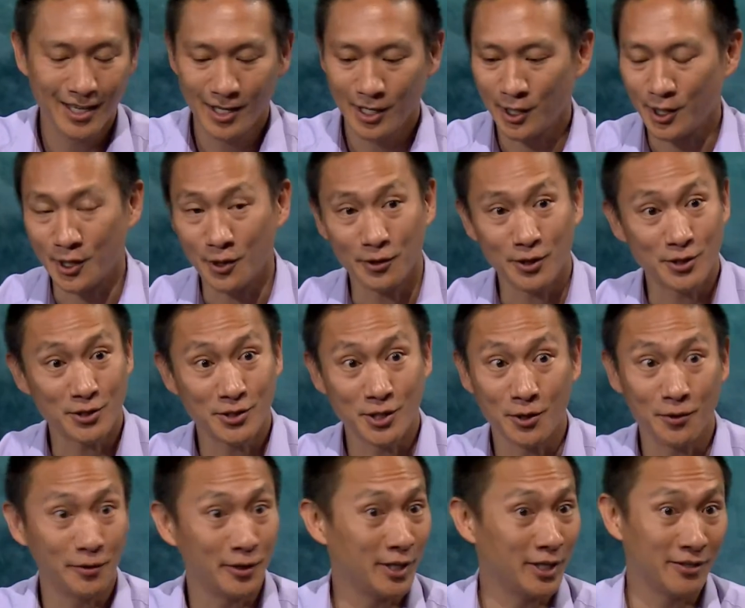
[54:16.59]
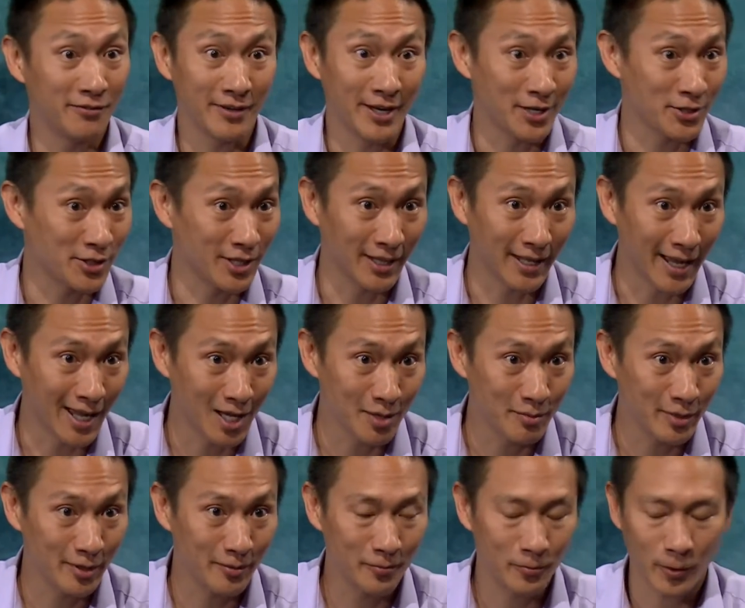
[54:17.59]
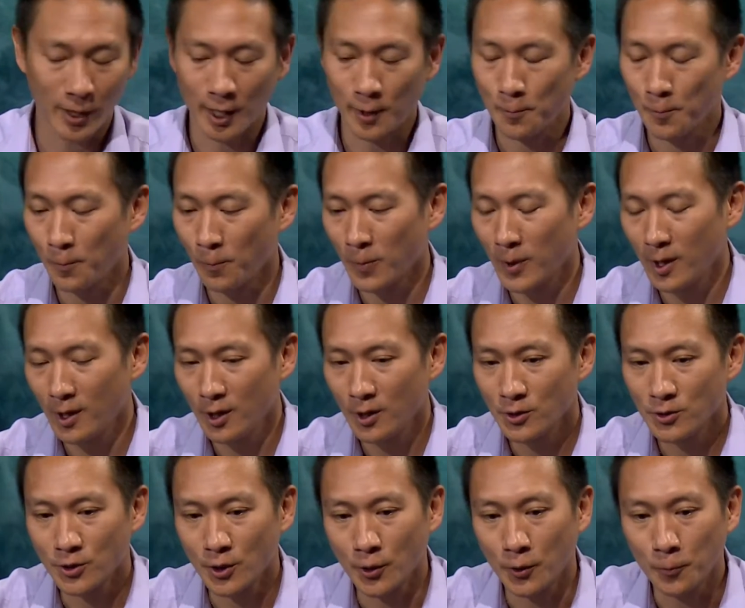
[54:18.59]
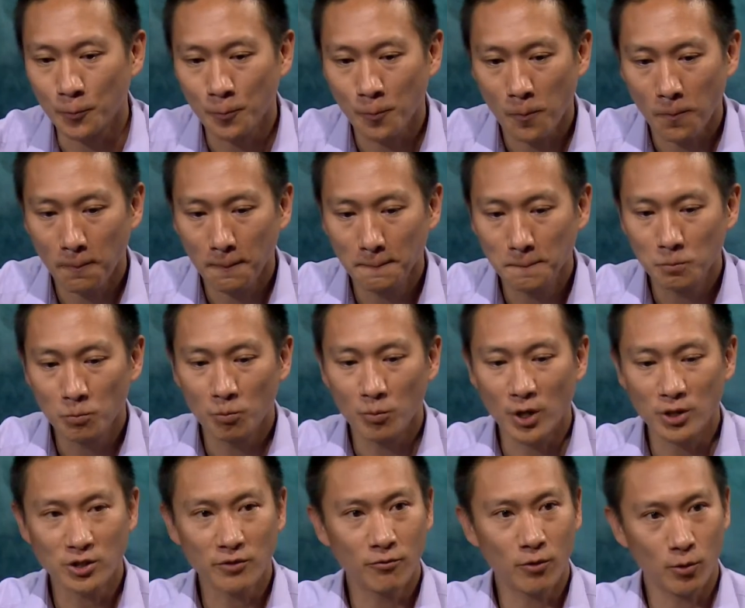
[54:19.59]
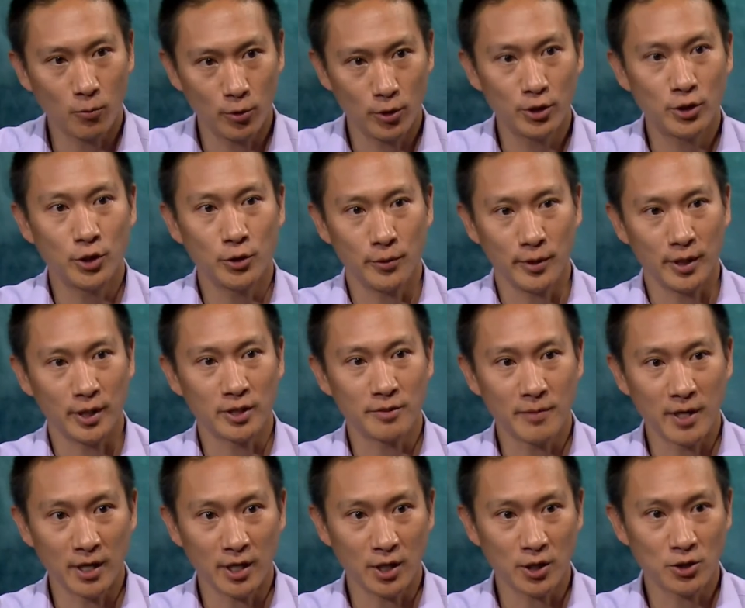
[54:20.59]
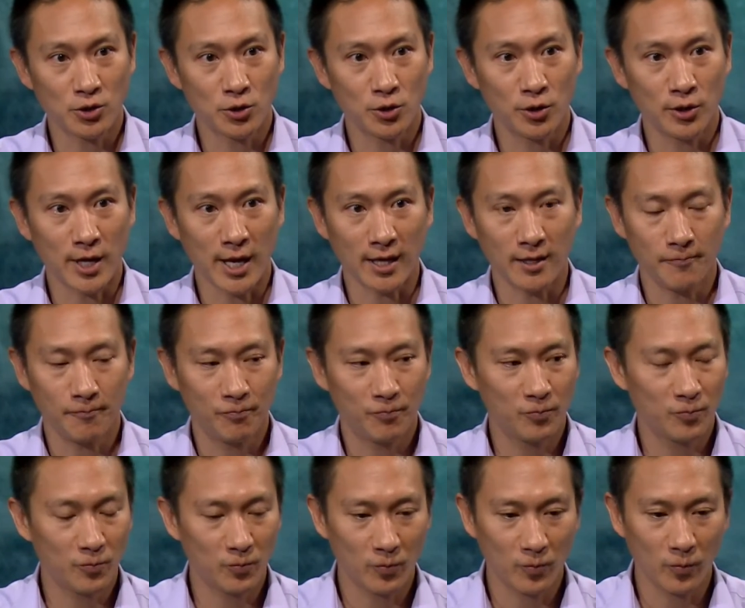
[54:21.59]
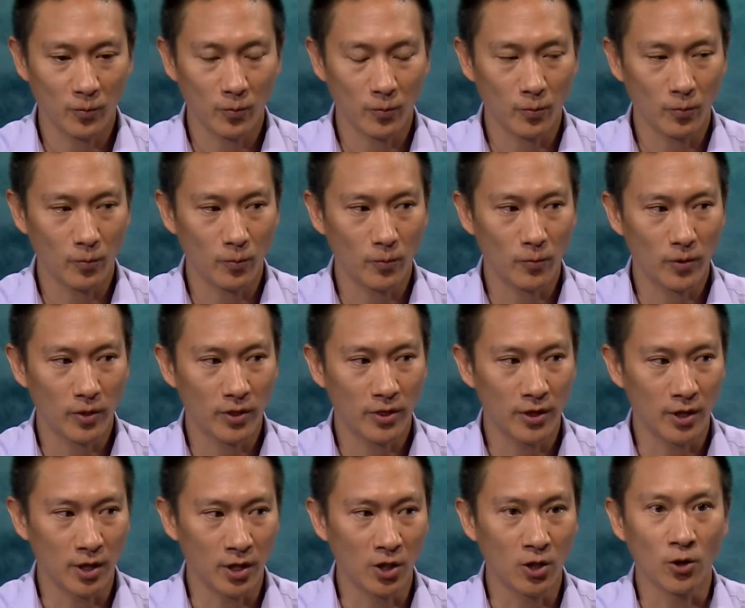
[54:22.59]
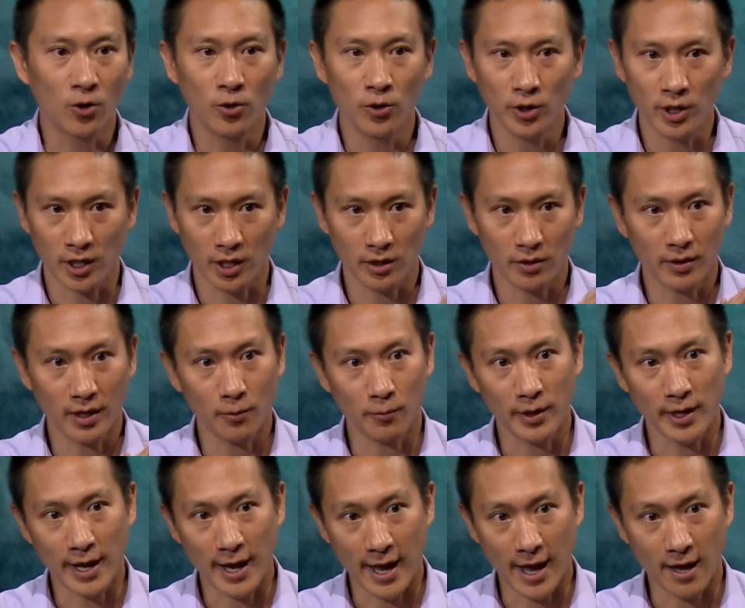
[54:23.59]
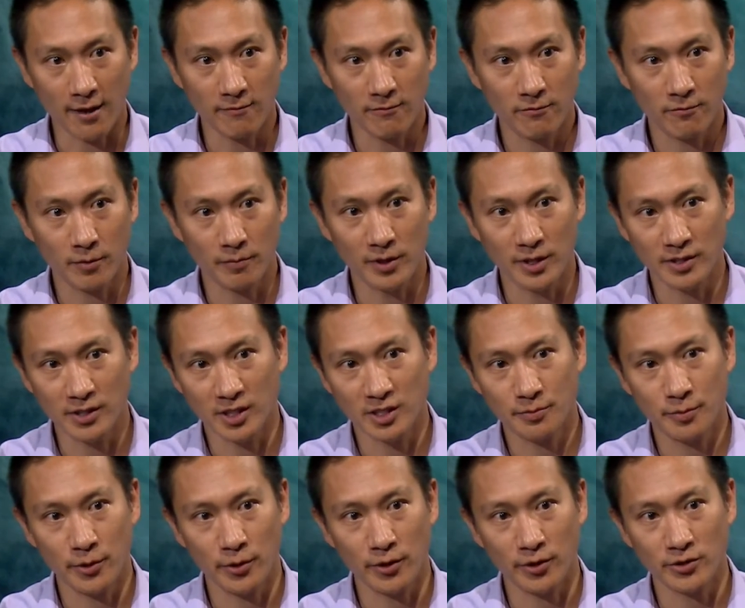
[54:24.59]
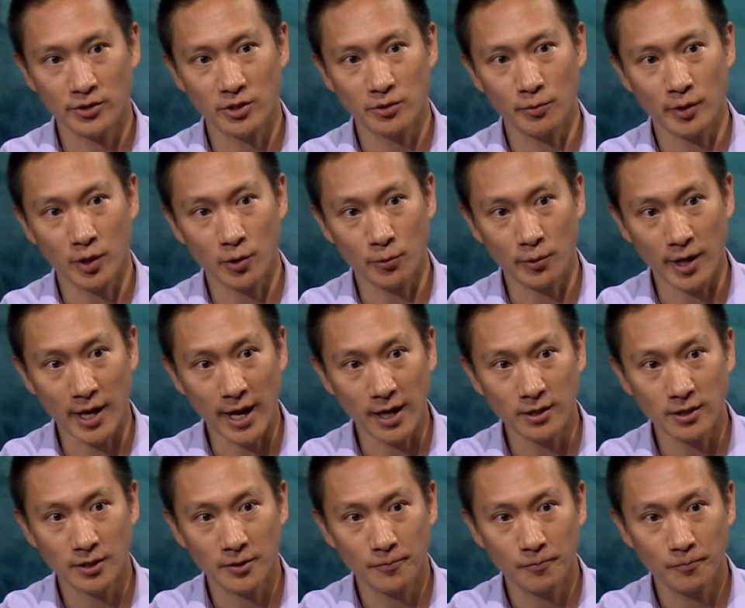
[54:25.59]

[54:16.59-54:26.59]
You know, there's no innovation lab, right? So much of what we're doing is making sure that the learning that we have from these experiences we create